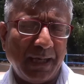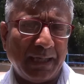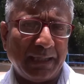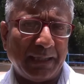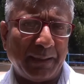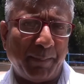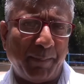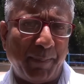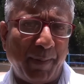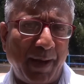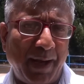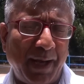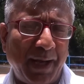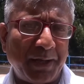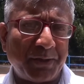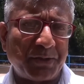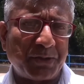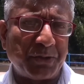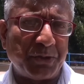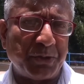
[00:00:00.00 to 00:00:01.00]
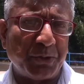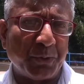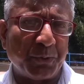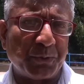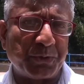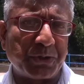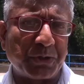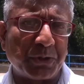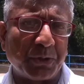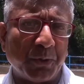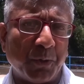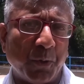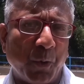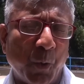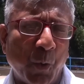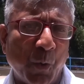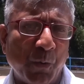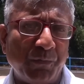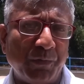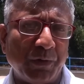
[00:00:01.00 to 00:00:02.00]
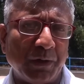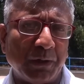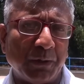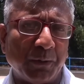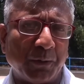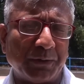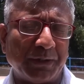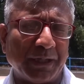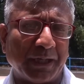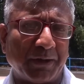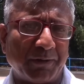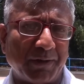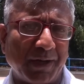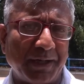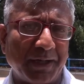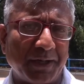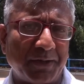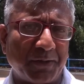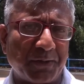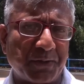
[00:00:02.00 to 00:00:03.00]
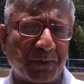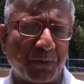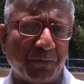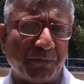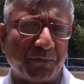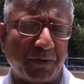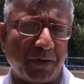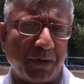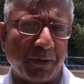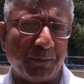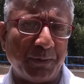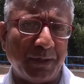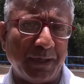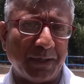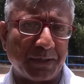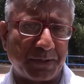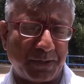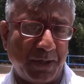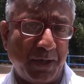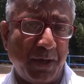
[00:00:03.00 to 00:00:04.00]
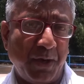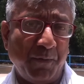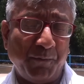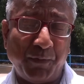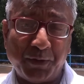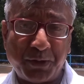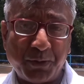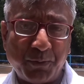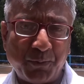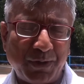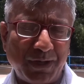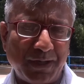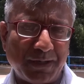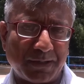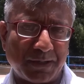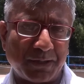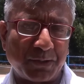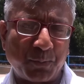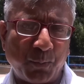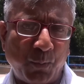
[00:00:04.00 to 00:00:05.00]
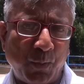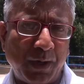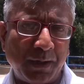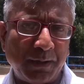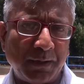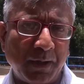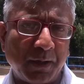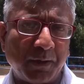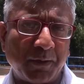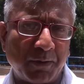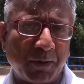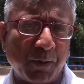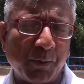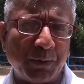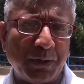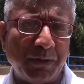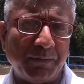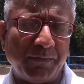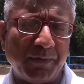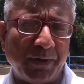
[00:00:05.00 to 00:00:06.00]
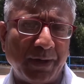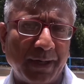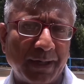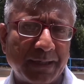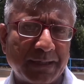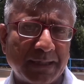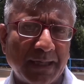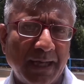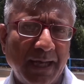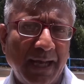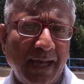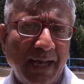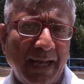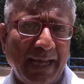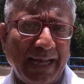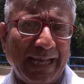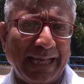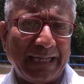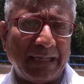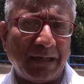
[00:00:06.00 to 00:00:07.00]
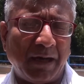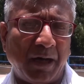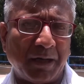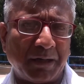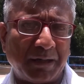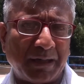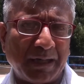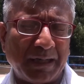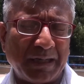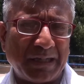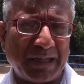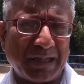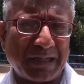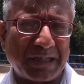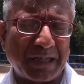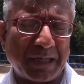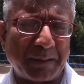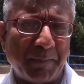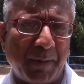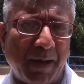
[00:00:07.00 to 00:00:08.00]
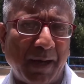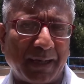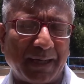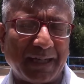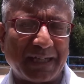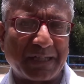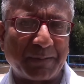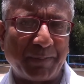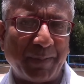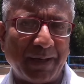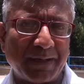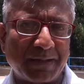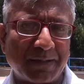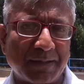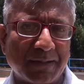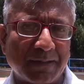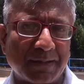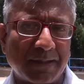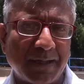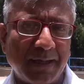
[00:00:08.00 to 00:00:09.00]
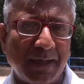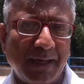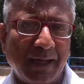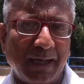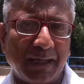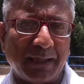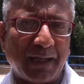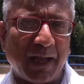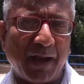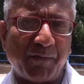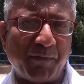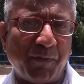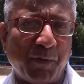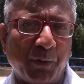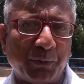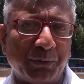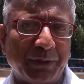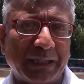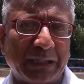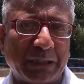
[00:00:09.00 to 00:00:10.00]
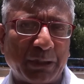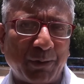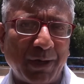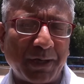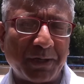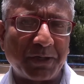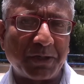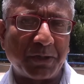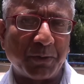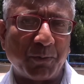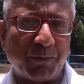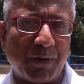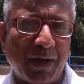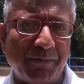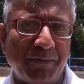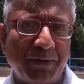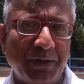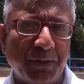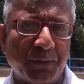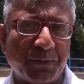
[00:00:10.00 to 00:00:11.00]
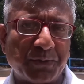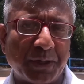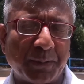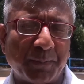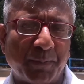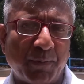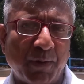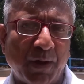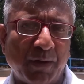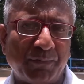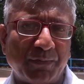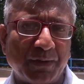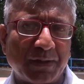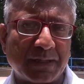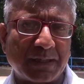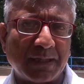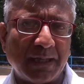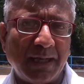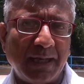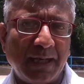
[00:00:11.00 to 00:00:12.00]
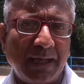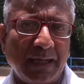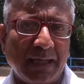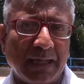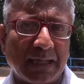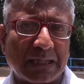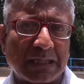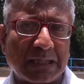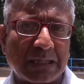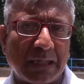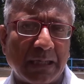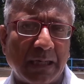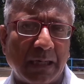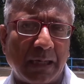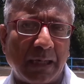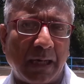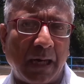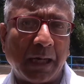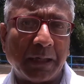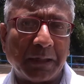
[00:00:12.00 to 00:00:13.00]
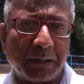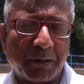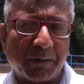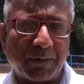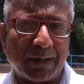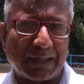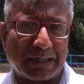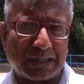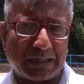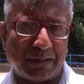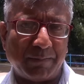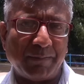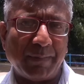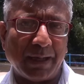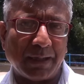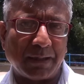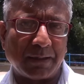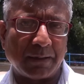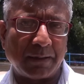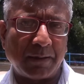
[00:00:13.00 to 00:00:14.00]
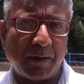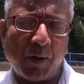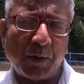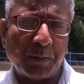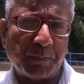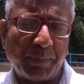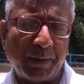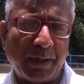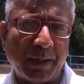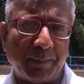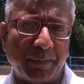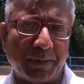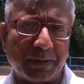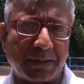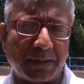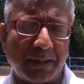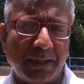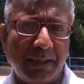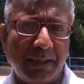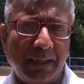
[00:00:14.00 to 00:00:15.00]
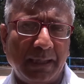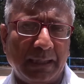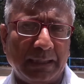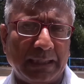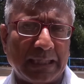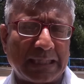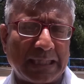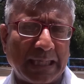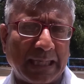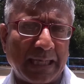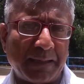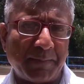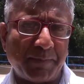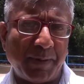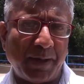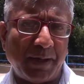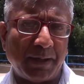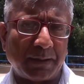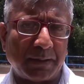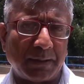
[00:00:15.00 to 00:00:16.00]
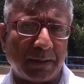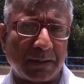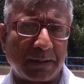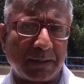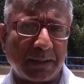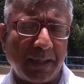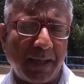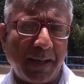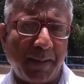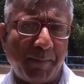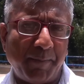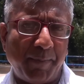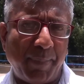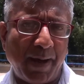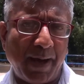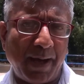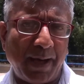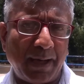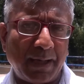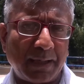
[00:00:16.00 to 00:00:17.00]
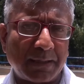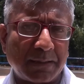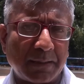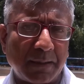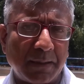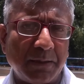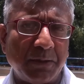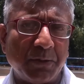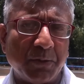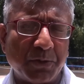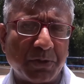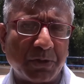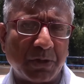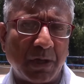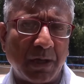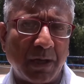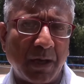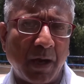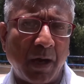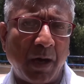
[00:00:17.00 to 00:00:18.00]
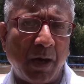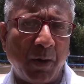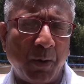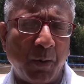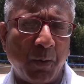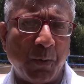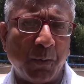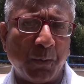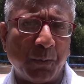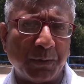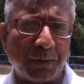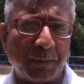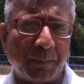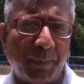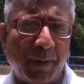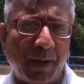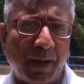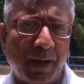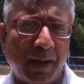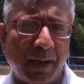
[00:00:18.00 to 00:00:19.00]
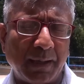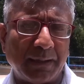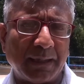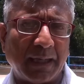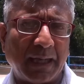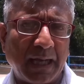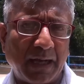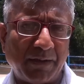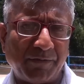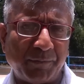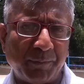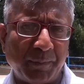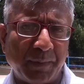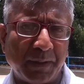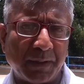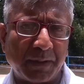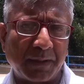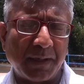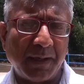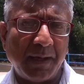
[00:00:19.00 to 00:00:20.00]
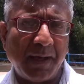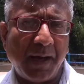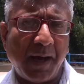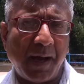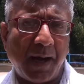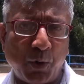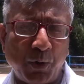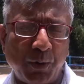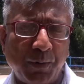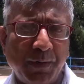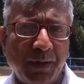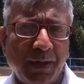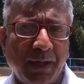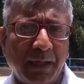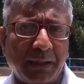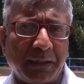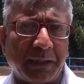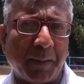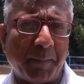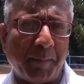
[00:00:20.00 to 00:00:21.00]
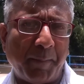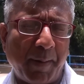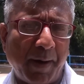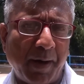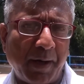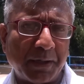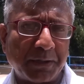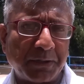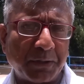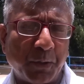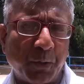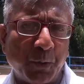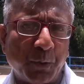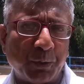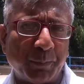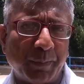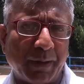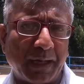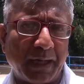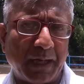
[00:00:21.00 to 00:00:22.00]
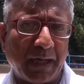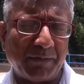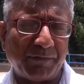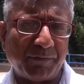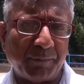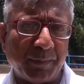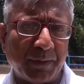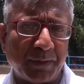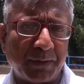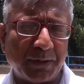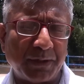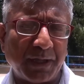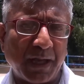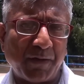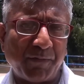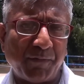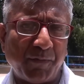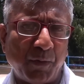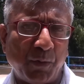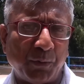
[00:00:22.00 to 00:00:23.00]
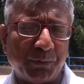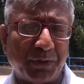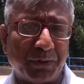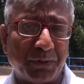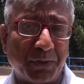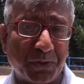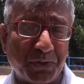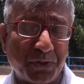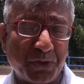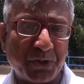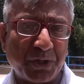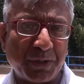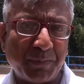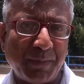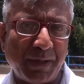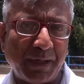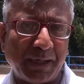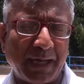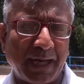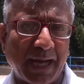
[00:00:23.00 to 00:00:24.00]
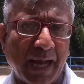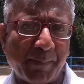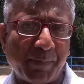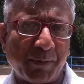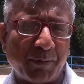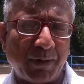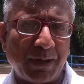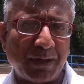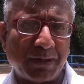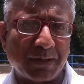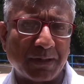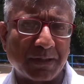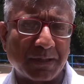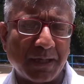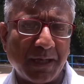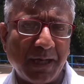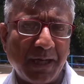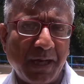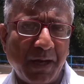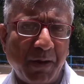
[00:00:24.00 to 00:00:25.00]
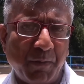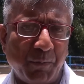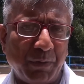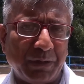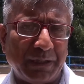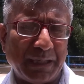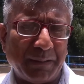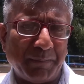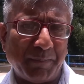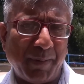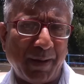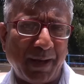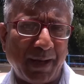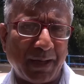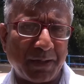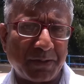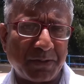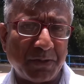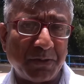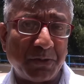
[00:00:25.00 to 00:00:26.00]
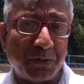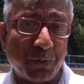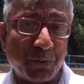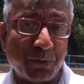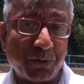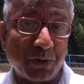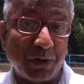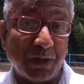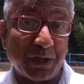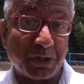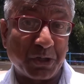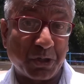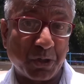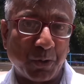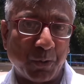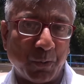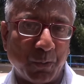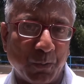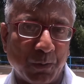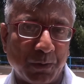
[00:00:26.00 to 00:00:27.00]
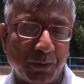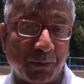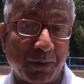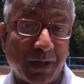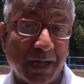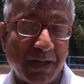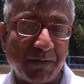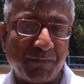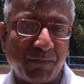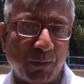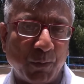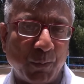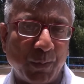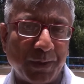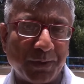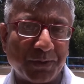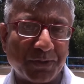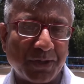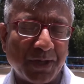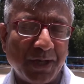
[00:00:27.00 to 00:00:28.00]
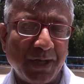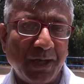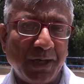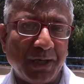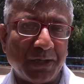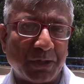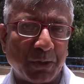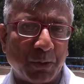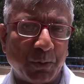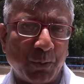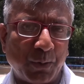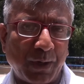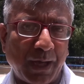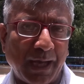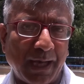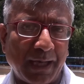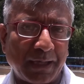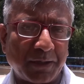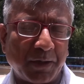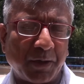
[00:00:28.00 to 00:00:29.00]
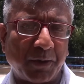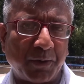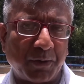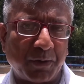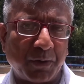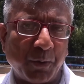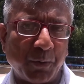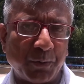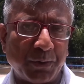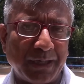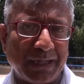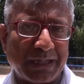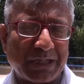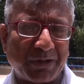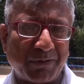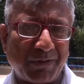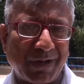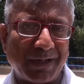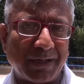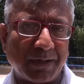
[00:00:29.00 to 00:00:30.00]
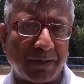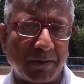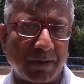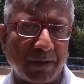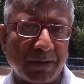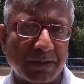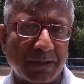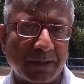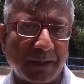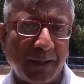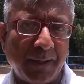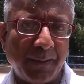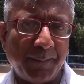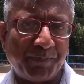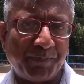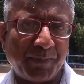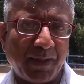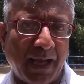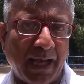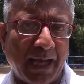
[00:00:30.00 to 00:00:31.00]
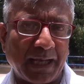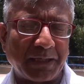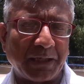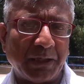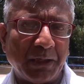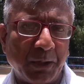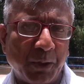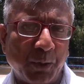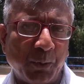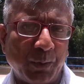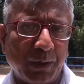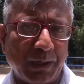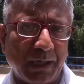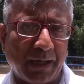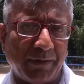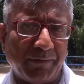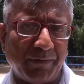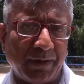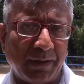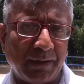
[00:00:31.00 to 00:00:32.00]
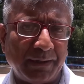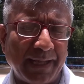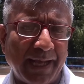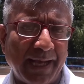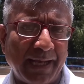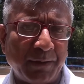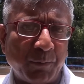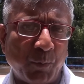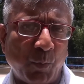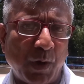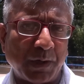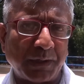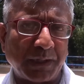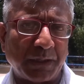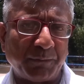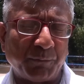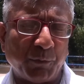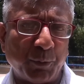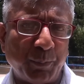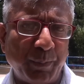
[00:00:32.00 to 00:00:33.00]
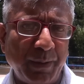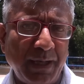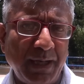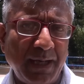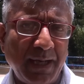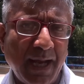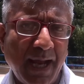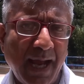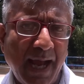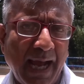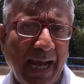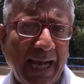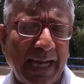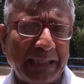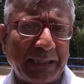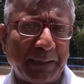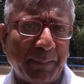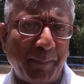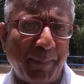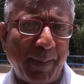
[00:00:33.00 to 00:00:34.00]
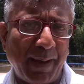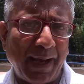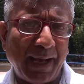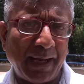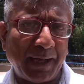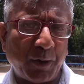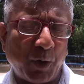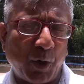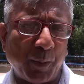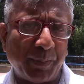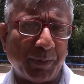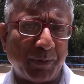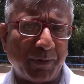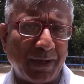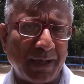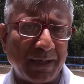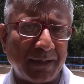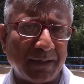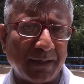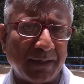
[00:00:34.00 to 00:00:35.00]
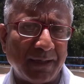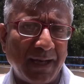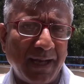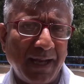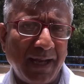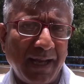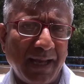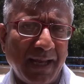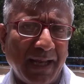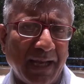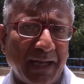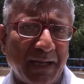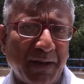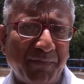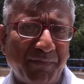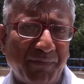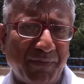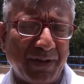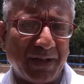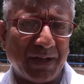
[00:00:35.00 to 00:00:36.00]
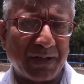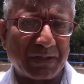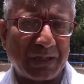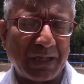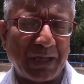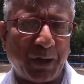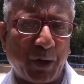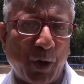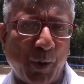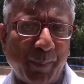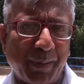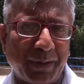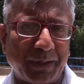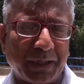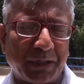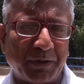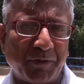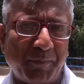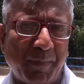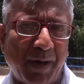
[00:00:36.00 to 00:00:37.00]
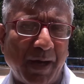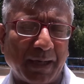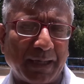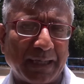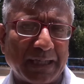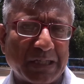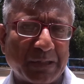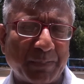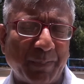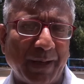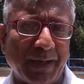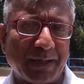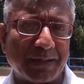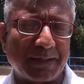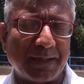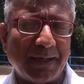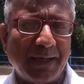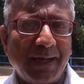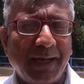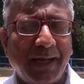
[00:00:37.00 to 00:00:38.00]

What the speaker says: The banks choose to overlook the credit risk of cronies for two reasons. One, a crony works in uncontested market spaces. Therefore, the threat to revenues and profits is underestimated on purpose. The second part is banks usually are owned by the government, or they're part owned by government. Therefore, the decision-making apparatus within banks is usually told or influenced to look at a crony's credit risk at a lower level than what it would be had the bank operated in a fiercely competitive market space.